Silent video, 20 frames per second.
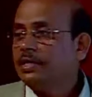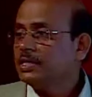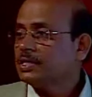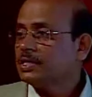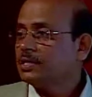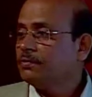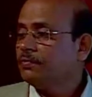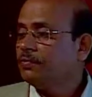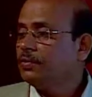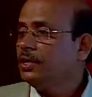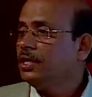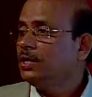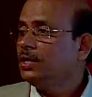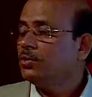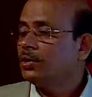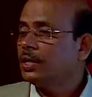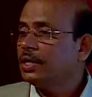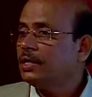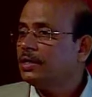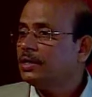is a fully
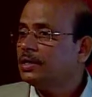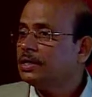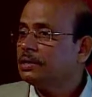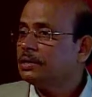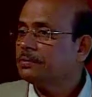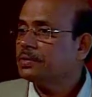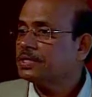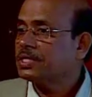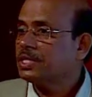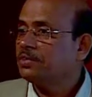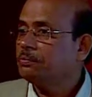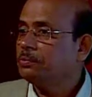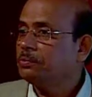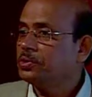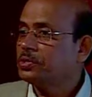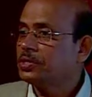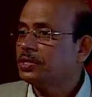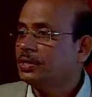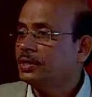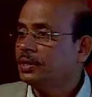loaded equation of
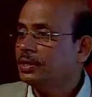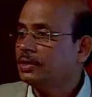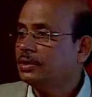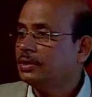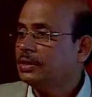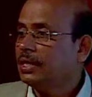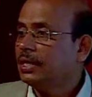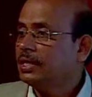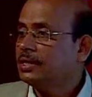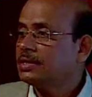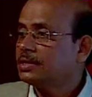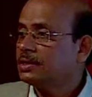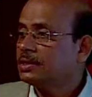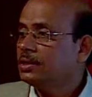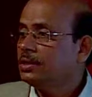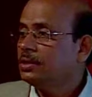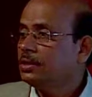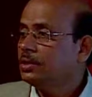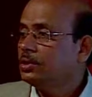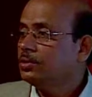motion. There is
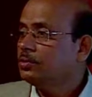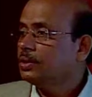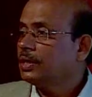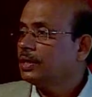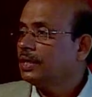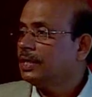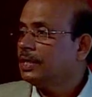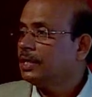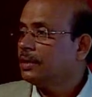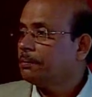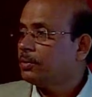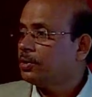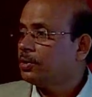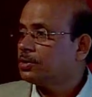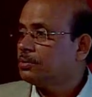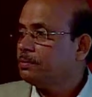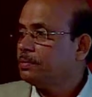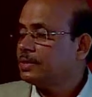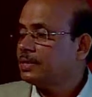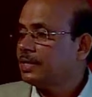no any
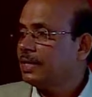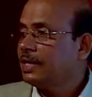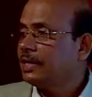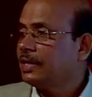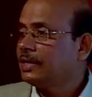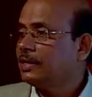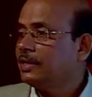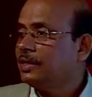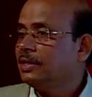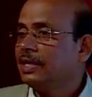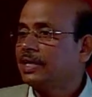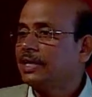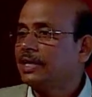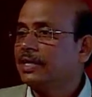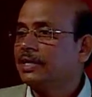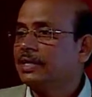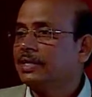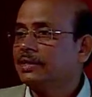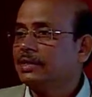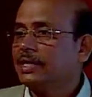approximation like
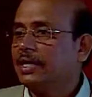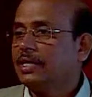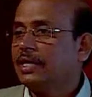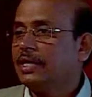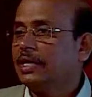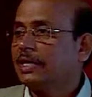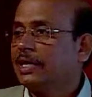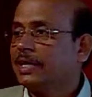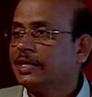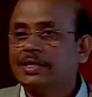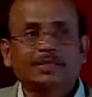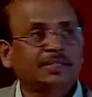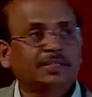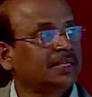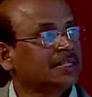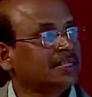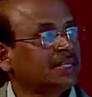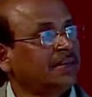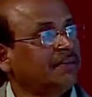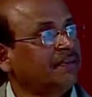neglecting that, neglecting
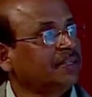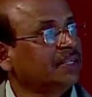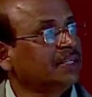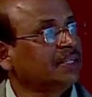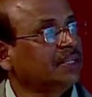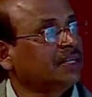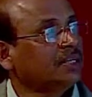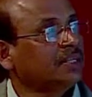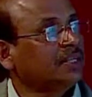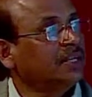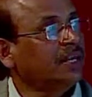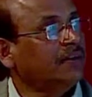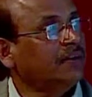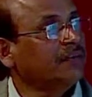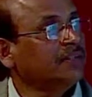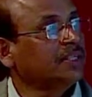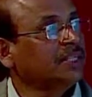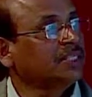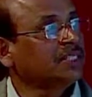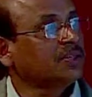this. Everything
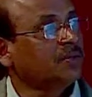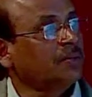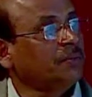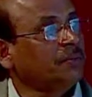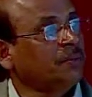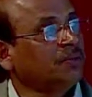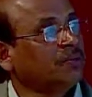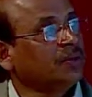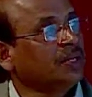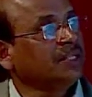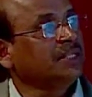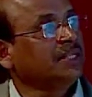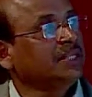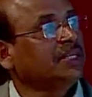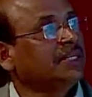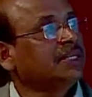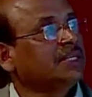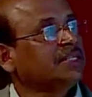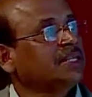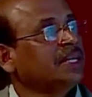is available. Only thing,
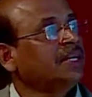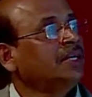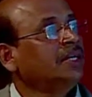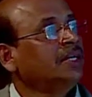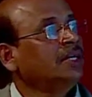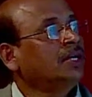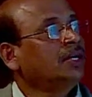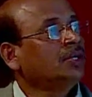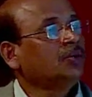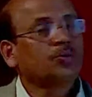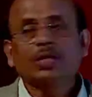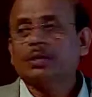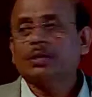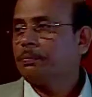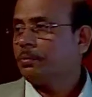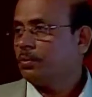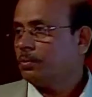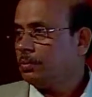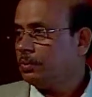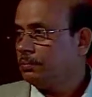it is a 2D
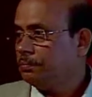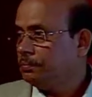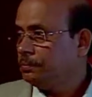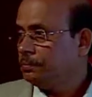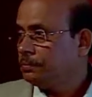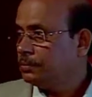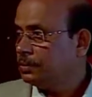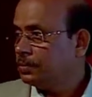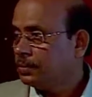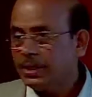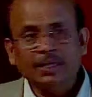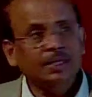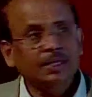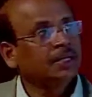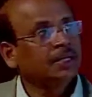problem. Okay,